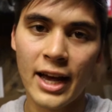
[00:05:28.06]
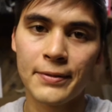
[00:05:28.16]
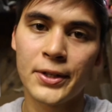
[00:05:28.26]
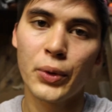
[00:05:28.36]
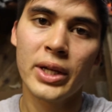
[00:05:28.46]

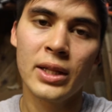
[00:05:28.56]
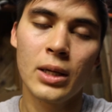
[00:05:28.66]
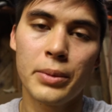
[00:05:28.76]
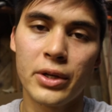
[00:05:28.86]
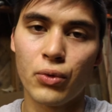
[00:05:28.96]
After doing a
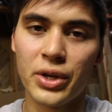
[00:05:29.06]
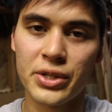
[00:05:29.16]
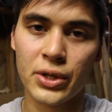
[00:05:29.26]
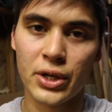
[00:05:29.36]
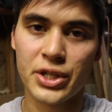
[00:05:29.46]
little bit of
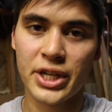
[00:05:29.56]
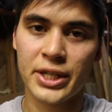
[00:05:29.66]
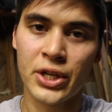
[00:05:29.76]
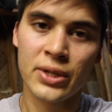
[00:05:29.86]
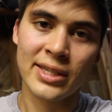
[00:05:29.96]
research, it
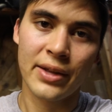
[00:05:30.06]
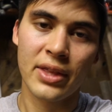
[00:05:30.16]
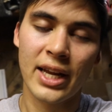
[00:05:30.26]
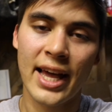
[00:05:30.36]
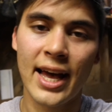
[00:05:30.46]
turns out
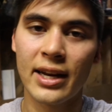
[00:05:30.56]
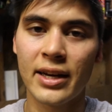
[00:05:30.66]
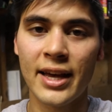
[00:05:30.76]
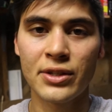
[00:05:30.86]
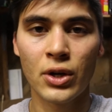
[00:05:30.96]
that I had an
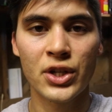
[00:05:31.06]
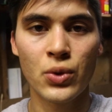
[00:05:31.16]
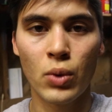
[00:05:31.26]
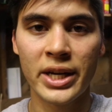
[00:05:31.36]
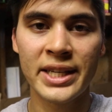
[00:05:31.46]

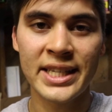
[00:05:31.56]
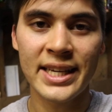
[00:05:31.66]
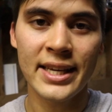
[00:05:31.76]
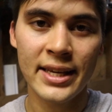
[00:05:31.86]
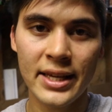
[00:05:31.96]

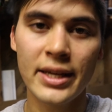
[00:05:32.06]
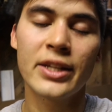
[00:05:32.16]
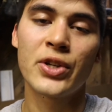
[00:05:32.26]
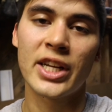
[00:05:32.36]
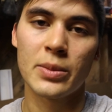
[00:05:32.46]
SR20DE
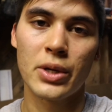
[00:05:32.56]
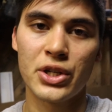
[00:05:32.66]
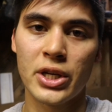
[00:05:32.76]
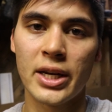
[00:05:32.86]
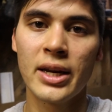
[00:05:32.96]

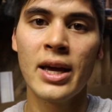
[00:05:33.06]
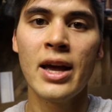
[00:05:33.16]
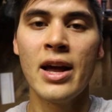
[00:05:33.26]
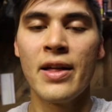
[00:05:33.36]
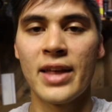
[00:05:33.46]
transmission
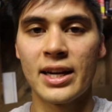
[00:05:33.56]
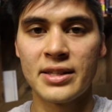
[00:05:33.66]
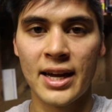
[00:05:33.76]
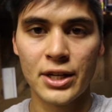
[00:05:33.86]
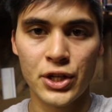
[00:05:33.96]
that
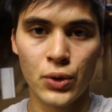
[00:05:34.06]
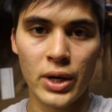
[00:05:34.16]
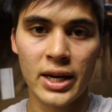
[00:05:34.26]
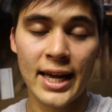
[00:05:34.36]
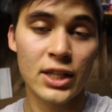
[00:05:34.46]
attached to
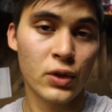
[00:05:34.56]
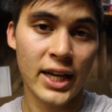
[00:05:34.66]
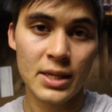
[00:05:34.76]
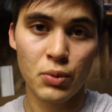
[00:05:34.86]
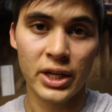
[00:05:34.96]
a naturally
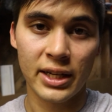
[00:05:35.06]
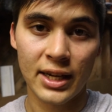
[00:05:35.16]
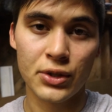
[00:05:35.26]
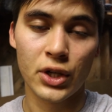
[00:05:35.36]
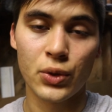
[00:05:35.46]
aspirated
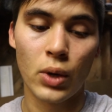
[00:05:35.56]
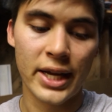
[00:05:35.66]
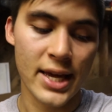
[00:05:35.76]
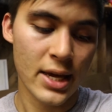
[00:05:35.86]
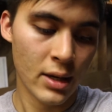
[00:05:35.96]

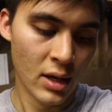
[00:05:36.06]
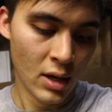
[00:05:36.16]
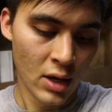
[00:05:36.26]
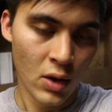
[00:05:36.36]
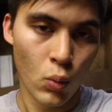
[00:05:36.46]
SR20,
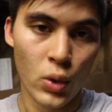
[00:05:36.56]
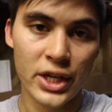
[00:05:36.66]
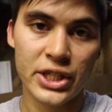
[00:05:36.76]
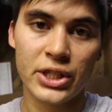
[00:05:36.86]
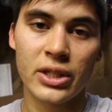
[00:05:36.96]

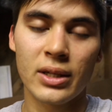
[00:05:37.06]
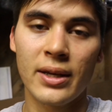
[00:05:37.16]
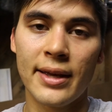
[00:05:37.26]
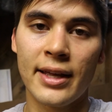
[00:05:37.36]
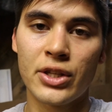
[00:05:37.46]
which
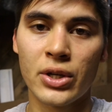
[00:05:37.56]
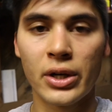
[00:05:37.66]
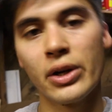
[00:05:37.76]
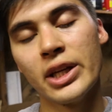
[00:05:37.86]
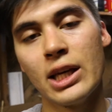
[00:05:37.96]
in
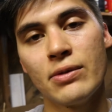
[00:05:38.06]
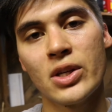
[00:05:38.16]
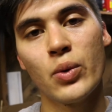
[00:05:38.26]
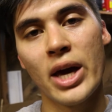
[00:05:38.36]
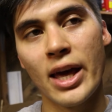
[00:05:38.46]
turn gives
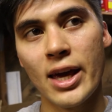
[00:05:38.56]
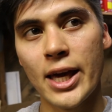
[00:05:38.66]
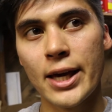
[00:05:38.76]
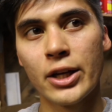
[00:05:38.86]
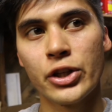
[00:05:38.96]
you
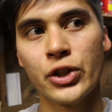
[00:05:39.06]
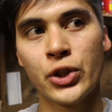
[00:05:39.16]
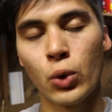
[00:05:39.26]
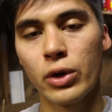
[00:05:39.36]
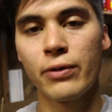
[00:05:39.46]
a
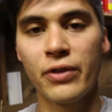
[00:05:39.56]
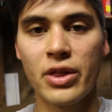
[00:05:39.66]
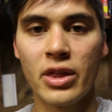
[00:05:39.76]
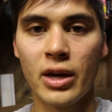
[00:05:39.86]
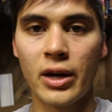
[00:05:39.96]
shorter
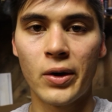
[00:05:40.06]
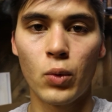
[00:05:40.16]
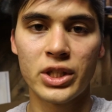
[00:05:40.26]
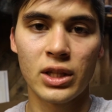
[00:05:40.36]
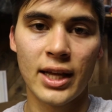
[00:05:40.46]
fifth gear,
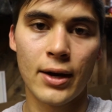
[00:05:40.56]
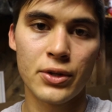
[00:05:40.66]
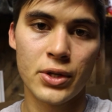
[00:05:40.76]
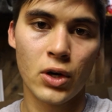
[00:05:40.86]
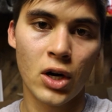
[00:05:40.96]
which
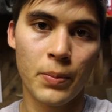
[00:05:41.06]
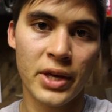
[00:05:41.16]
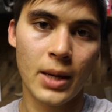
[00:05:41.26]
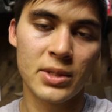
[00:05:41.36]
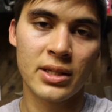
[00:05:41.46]
allows your
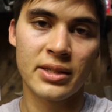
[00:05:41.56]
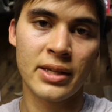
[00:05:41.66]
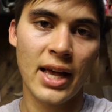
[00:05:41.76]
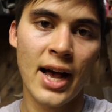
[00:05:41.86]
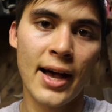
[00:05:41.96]
RPMs to
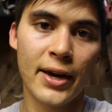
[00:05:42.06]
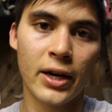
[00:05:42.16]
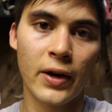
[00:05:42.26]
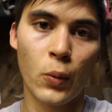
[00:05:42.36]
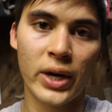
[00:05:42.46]
sit
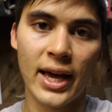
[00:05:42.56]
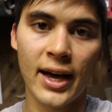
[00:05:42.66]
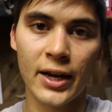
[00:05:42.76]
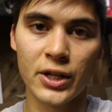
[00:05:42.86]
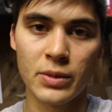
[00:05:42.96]
higher when at
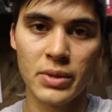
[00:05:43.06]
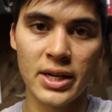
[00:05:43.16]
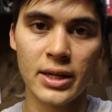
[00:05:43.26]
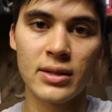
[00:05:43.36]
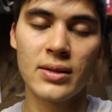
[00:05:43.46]
higher
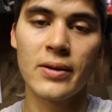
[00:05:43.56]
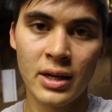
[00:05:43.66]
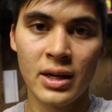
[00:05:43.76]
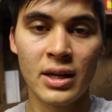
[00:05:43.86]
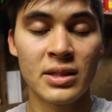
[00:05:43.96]
speeds.
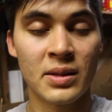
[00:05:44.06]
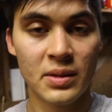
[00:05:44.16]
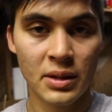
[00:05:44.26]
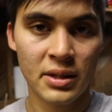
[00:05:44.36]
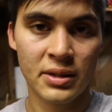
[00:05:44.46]
Since
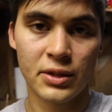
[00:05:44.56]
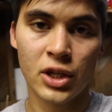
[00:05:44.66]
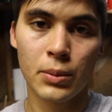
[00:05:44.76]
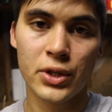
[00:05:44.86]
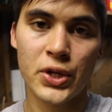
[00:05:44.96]
this is a
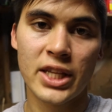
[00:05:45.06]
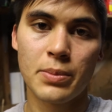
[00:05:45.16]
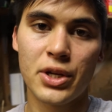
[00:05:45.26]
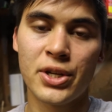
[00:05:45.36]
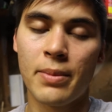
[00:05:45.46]
turbo
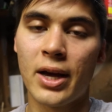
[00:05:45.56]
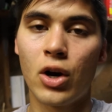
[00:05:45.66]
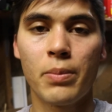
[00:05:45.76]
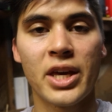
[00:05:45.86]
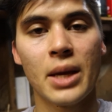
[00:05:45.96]
transmission, my
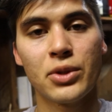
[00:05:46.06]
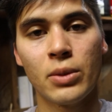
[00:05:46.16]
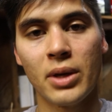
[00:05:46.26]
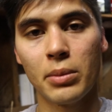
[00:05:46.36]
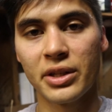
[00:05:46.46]
RPM should
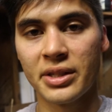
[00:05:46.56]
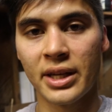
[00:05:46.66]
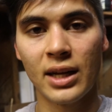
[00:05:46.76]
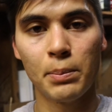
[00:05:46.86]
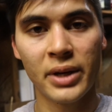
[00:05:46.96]
be able to
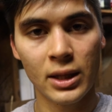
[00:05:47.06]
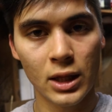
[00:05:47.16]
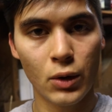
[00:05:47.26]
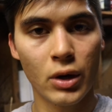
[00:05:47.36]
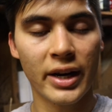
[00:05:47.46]
sit a bit
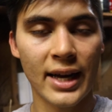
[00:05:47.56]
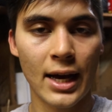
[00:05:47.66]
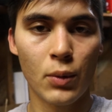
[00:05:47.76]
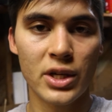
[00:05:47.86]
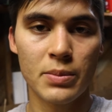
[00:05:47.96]
lower at
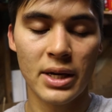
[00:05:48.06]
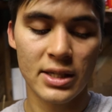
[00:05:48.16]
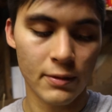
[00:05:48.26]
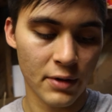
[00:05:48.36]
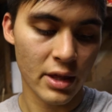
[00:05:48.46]
highway speeds
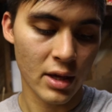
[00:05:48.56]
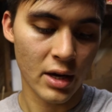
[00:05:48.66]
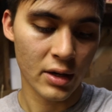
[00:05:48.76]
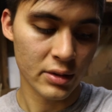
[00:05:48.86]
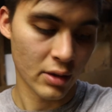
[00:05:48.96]
in fifth
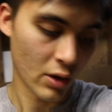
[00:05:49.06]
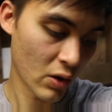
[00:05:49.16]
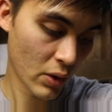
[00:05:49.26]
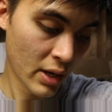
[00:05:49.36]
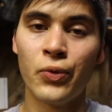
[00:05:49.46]
gear,
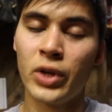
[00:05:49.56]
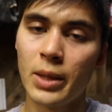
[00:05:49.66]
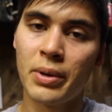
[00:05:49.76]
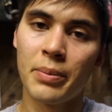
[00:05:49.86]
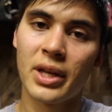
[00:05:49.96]
so really
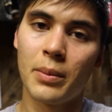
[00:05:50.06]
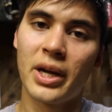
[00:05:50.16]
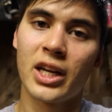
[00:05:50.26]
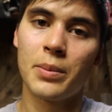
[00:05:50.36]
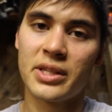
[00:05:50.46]
pumped that I'm
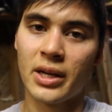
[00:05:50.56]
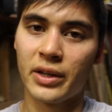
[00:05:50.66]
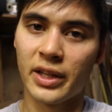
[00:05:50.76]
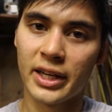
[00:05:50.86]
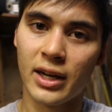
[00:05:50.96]
not going to be
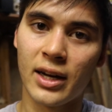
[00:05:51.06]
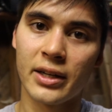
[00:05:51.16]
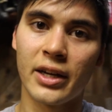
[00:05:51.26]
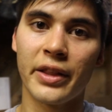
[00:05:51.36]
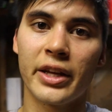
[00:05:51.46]
sounding like a
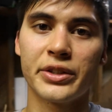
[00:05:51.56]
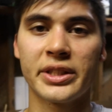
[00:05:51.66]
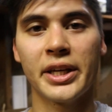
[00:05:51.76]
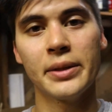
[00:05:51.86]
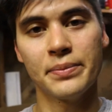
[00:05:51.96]
Honda on the
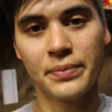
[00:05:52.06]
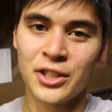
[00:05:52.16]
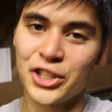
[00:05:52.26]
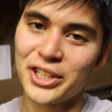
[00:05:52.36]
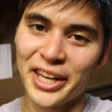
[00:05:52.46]
interstate.
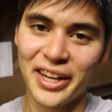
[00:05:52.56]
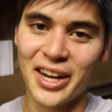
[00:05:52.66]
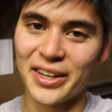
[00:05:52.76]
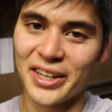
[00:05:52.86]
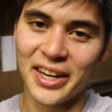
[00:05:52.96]
Just kidding,
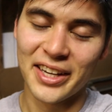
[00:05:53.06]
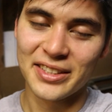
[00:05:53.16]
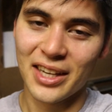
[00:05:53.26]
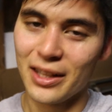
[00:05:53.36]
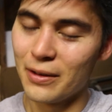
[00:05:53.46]
Honda
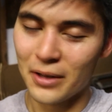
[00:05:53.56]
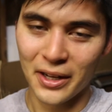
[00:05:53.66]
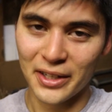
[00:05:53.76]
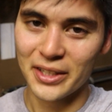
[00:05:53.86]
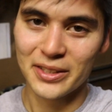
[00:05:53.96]
guys. I love
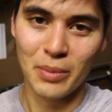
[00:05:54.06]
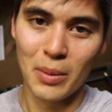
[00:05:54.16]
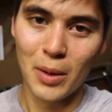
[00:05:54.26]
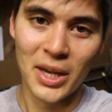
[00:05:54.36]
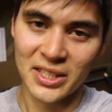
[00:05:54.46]
Hondas. My
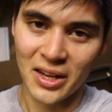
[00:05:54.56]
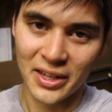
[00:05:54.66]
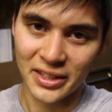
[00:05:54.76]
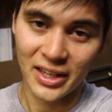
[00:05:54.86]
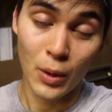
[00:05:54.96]
mom has a
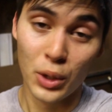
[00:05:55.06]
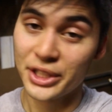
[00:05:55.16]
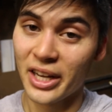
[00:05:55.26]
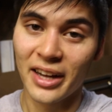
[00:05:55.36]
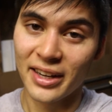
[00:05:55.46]
Honda. I wish
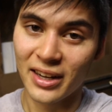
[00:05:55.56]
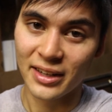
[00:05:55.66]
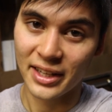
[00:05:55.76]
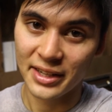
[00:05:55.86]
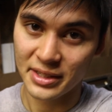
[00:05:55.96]
I had a
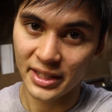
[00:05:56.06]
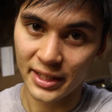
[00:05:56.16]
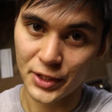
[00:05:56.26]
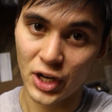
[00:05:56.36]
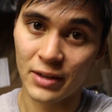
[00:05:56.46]
Honda as a
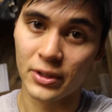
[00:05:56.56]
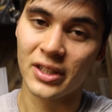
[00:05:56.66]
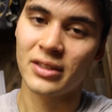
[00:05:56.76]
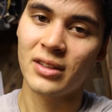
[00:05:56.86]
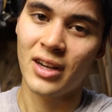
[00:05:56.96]
daily
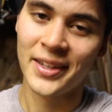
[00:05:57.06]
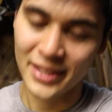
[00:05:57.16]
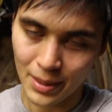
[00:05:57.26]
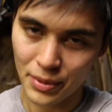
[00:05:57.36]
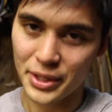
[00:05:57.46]
driver, on
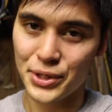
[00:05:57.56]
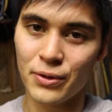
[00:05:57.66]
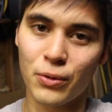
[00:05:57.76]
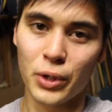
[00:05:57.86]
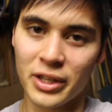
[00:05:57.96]
top of the
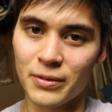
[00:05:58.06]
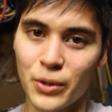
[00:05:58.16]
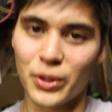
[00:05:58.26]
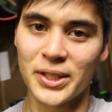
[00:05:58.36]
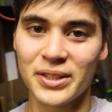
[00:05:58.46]
240 of
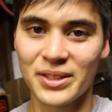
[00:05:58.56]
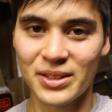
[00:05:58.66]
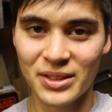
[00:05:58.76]
course.